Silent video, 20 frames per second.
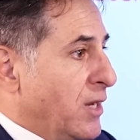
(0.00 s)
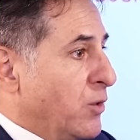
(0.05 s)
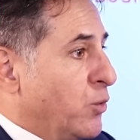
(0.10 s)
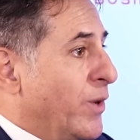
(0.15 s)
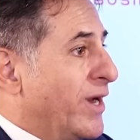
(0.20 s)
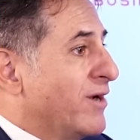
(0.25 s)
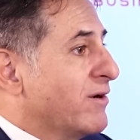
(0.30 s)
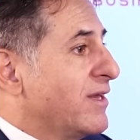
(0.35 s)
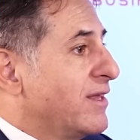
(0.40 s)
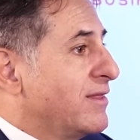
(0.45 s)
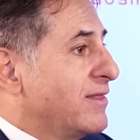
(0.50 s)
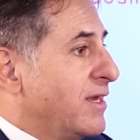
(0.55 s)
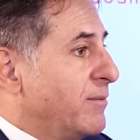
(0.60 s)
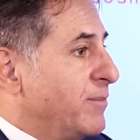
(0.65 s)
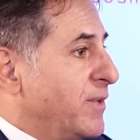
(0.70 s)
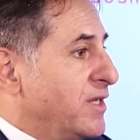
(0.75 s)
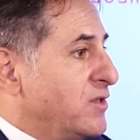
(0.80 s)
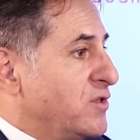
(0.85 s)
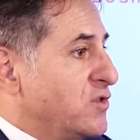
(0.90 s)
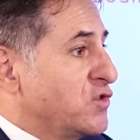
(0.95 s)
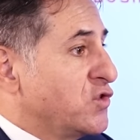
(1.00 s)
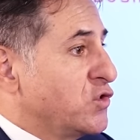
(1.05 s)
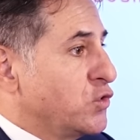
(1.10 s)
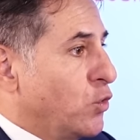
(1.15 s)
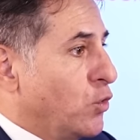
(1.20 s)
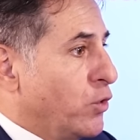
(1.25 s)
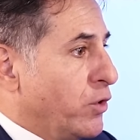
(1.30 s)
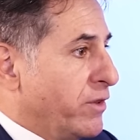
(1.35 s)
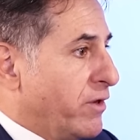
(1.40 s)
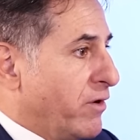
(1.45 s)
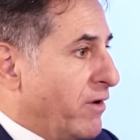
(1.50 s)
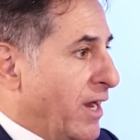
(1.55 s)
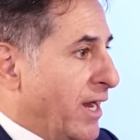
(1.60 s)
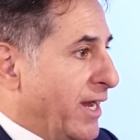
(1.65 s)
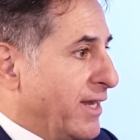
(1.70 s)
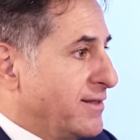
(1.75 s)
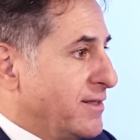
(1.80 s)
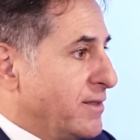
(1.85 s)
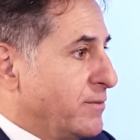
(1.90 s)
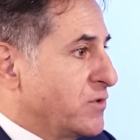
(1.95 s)
Where can they be to store their
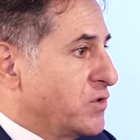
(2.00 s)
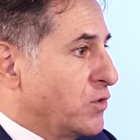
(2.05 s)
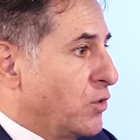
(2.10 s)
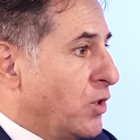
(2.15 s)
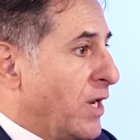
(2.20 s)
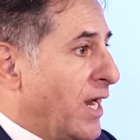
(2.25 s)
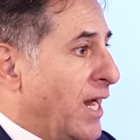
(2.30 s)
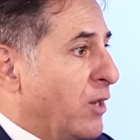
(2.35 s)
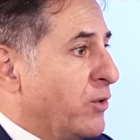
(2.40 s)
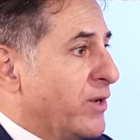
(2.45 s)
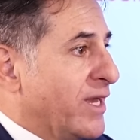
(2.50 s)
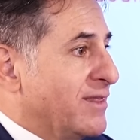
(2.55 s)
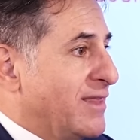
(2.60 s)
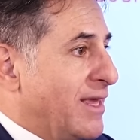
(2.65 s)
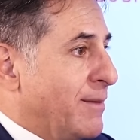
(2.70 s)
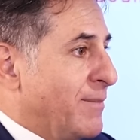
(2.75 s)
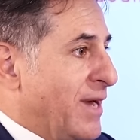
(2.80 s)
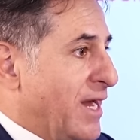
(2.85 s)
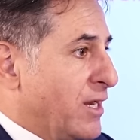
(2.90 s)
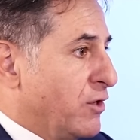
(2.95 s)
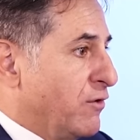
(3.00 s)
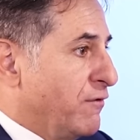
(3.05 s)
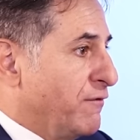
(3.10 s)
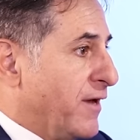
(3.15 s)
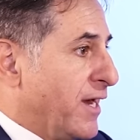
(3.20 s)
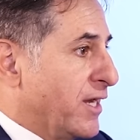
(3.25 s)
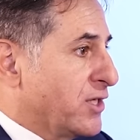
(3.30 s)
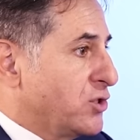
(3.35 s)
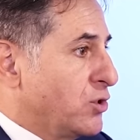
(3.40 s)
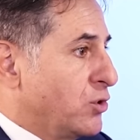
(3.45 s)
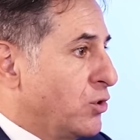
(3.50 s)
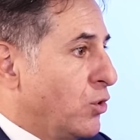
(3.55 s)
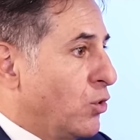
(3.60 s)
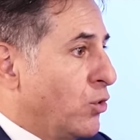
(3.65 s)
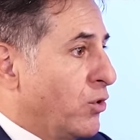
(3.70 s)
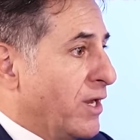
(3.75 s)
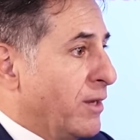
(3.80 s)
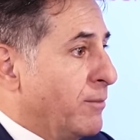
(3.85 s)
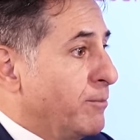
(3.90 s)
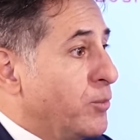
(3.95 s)
items, or how can they manufacture
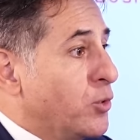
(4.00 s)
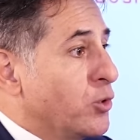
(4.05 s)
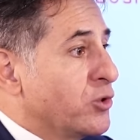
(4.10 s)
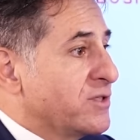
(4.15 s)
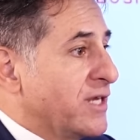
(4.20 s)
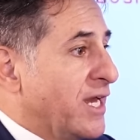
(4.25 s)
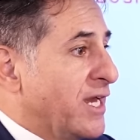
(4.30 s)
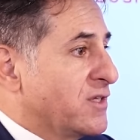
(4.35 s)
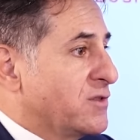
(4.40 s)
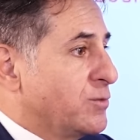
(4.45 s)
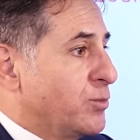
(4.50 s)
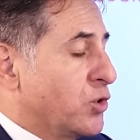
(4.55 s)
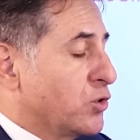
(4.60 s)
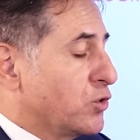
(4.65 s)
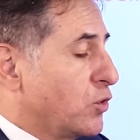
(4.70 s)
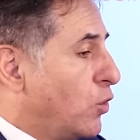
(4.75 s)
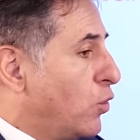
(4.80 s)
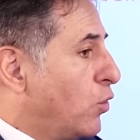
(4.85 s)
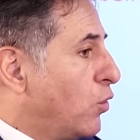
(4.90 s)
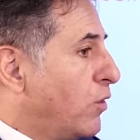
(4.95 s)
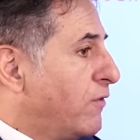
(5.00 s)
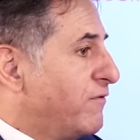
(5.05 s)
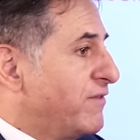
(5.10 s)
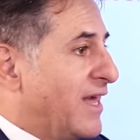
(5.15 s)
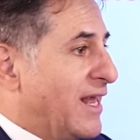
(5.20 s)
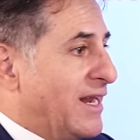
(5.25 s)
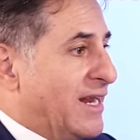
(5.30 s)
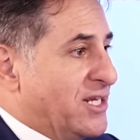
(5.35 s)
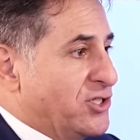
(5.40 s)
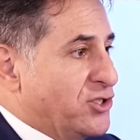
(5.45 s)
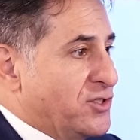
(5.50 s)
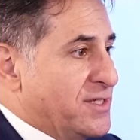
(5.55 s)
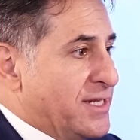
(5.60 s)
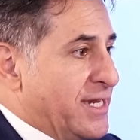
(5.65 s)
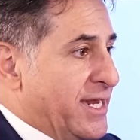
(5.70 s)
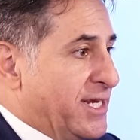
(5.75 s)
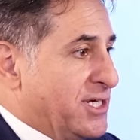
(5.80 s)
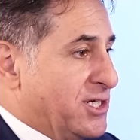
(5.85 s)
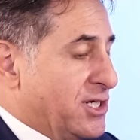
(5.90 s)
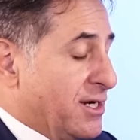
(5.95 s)
or import, export? All of that
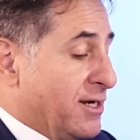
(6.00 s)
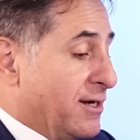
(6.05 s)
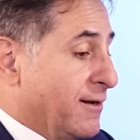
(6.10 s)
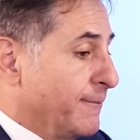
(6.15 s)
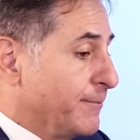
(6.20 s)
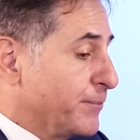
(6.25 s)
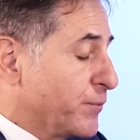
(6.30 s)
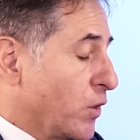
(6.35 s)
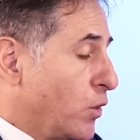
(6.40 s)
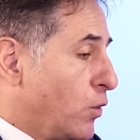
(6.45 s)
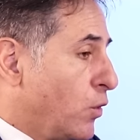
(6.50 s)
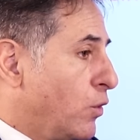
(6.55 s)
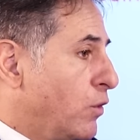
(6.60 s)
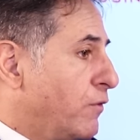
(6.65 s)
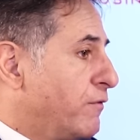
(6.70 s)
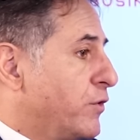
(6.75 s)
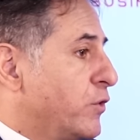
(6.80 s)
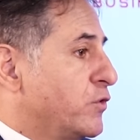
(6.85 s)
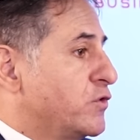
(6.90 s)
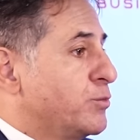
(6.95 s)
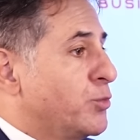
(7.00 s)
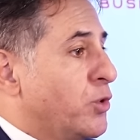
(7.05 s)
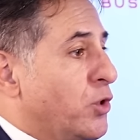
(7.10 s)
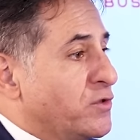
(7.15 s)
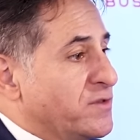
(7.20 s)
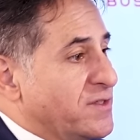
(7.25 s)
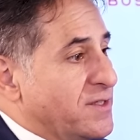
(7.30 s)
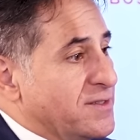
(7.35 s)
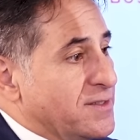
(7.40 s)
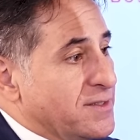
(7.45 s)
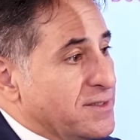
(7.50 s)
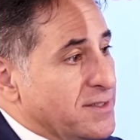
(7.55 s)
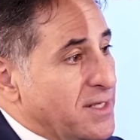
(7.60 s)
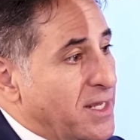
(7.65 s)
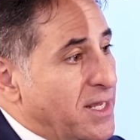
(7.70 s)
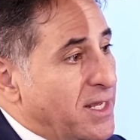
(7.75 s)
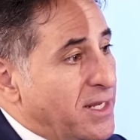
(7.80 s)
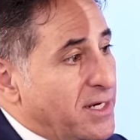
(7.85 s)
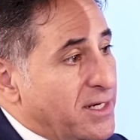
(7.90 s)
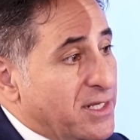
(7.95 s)
legislation, all of those processes
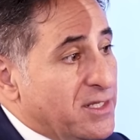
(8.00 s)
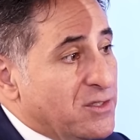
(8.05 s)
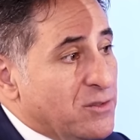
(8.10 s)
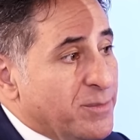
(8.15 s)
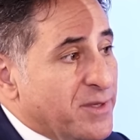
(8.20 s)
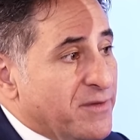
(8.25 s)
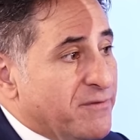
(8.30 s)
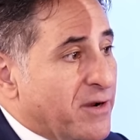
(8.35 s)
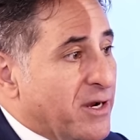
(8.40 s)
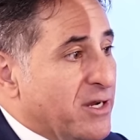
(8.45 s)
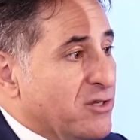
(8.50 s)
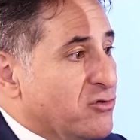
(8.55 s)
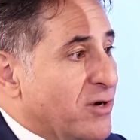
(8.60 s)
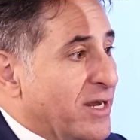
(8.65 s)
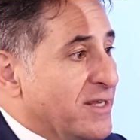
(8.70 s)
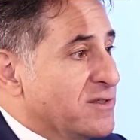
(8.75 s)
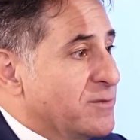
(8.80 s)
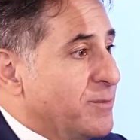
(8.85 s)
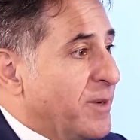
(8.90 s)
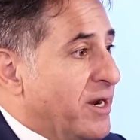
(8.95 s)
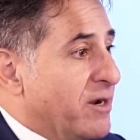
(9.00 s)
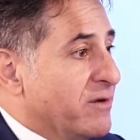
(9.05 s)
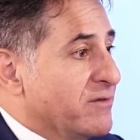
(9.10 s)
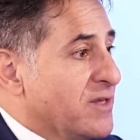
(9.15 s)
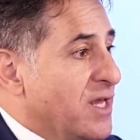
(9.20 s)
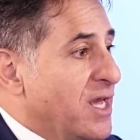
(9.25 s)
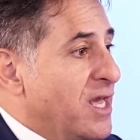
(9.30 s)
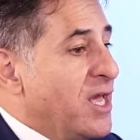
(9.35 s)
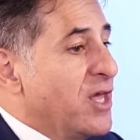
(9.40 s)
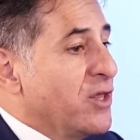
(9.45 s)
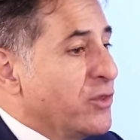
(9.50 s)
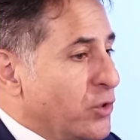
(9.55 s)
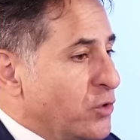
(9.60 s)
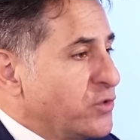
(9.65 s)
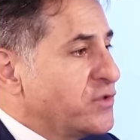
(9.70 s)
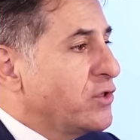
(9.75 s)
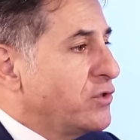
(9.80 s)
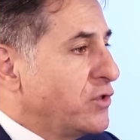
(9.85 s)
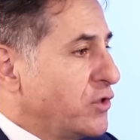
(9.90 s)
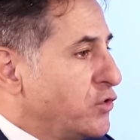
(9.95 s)
need to be very transparent.
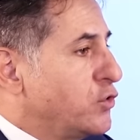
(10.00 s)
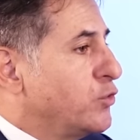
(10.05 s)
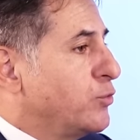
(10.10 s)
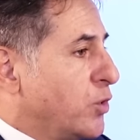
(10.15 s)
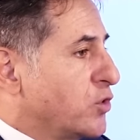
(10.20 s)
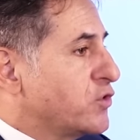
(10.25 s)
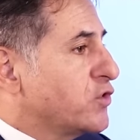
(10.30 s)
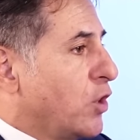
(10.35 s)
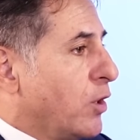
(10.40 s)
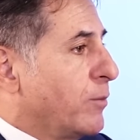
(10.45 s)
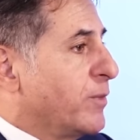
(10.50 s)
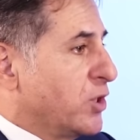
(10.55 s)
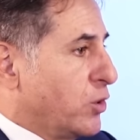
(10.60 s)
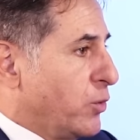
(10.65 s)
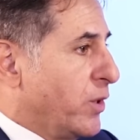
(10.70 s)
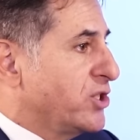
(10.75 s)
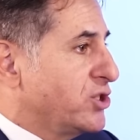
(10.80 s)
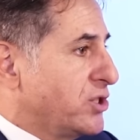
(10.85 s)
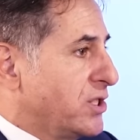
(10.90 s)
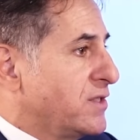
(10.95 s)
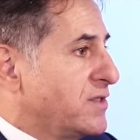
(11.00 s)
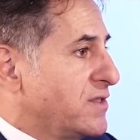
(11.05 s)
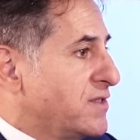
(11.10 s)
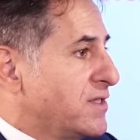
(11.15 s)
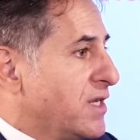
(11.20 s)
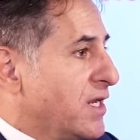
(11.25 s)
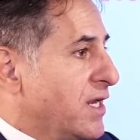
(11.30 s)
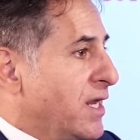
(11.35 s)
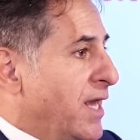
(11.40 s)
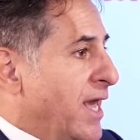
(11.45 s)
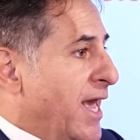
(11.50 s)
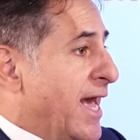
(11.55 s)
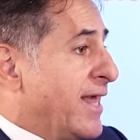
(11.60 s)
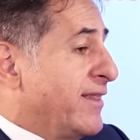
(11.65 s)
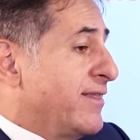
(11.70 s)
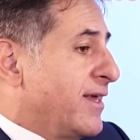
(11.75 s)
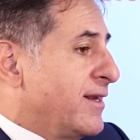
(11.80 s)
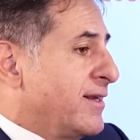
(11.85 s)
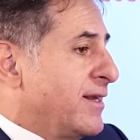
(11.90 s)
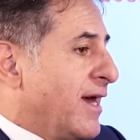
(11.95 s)
Those are the two most common questions.
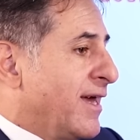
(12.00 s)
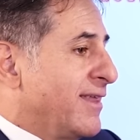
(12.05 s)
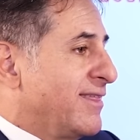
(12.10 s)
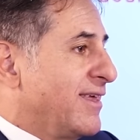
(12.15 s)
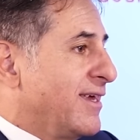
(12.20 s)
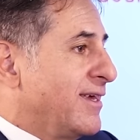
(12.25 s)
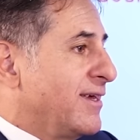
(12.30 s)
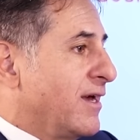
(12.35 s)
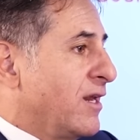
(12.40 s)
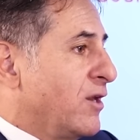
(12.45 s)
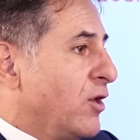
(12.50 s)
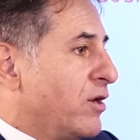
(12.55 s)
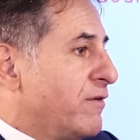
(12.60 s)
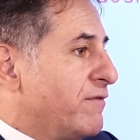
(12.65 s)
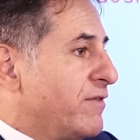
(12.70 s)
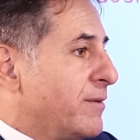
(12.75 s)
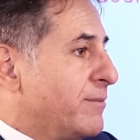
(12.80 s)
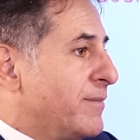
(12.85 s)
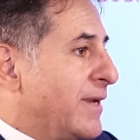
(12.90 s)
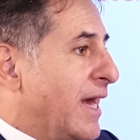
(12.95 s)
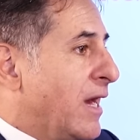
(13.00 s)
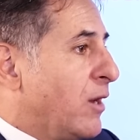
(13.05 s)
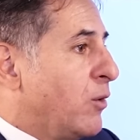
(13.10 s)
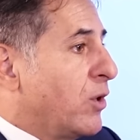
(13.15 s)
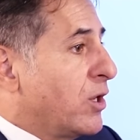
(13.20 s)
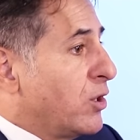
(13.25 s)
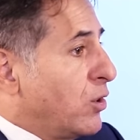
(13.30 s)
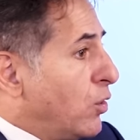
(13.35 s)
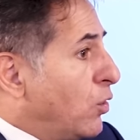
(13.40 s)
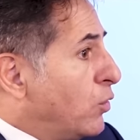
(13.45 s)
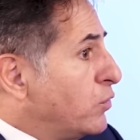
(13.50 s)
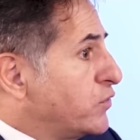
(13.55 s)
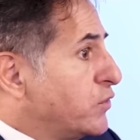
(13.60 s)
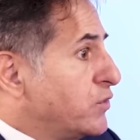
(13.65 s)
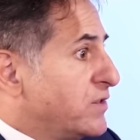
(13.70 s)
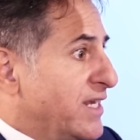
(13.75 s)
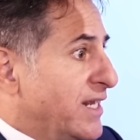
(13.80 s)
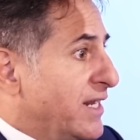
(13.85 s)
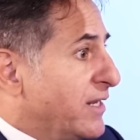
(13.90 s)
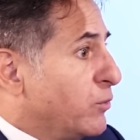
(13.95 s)
And then I think a lot of them now are also
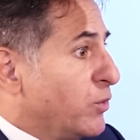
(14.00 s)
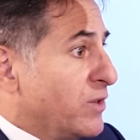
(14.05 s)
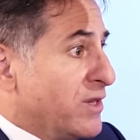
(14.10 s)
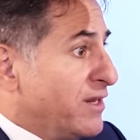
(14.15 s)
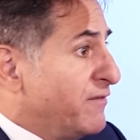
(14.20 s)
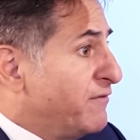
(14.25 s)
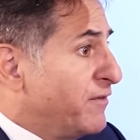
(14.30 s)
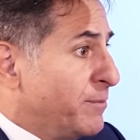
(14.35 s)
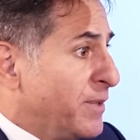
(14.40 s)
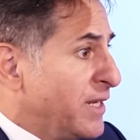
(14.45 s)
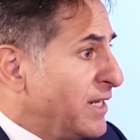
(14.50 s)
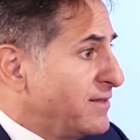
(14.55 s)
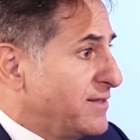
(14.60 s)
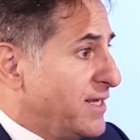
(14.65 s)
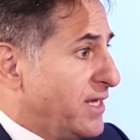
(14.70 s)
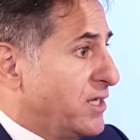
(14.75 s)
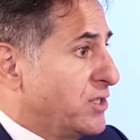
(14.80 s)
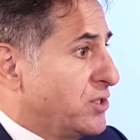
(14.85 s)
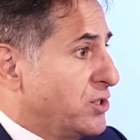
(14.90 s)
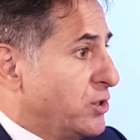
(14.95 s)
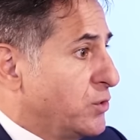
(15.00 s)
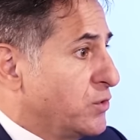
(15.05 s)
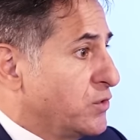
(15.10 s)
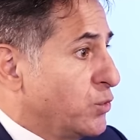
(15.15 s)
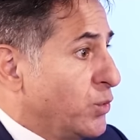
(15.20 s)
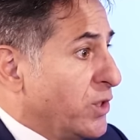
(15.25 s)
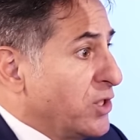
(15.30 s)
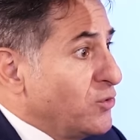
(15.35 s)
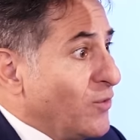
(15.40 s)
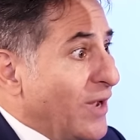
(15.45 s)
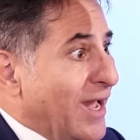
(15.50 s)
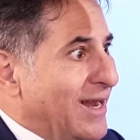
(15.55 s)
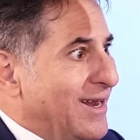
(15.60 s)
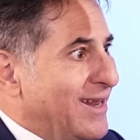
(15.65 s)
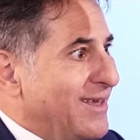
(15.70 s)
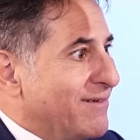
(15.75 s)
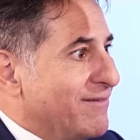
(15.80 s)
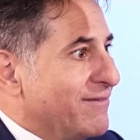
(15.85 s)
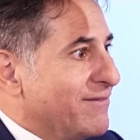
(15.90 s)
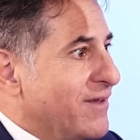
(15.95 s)
dealing with livability issues. Where do I
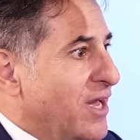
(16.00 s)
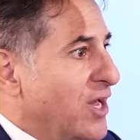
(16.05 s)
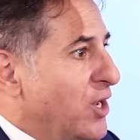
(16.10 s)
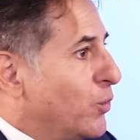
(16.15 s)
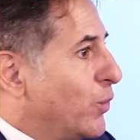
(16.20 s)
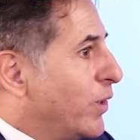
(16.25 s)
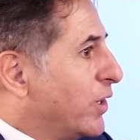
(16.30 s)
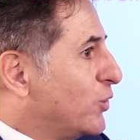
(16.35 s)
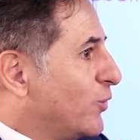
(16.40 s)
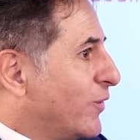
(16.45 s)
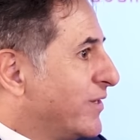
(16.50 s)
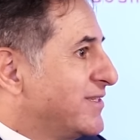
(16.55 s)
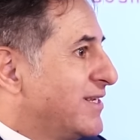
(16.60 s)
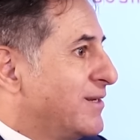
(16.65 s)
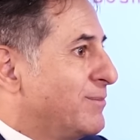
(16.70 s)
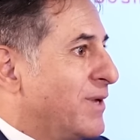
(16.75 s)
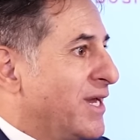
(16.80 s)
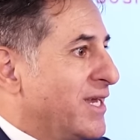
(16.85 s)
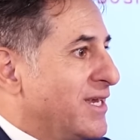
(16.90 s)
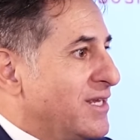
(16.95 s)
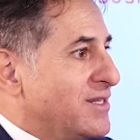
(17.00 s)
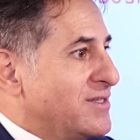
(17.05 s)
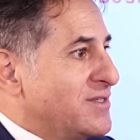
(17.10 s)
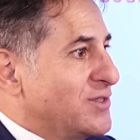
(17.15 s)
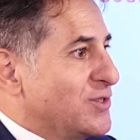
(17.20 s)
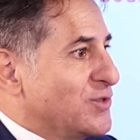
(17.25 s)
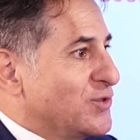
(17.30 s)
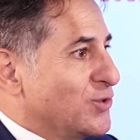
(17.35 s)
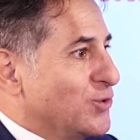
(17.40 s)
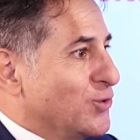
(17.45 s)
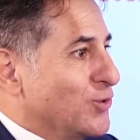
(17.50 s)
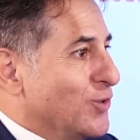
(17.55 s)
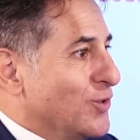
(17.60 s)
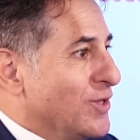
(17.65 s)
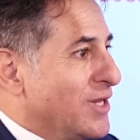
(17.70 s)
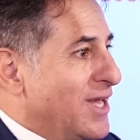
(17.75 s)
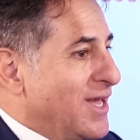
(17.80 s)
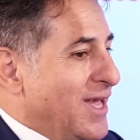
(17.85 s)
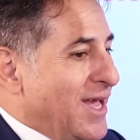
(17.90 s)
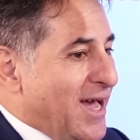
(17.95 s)
live? Where do I send my kids to school?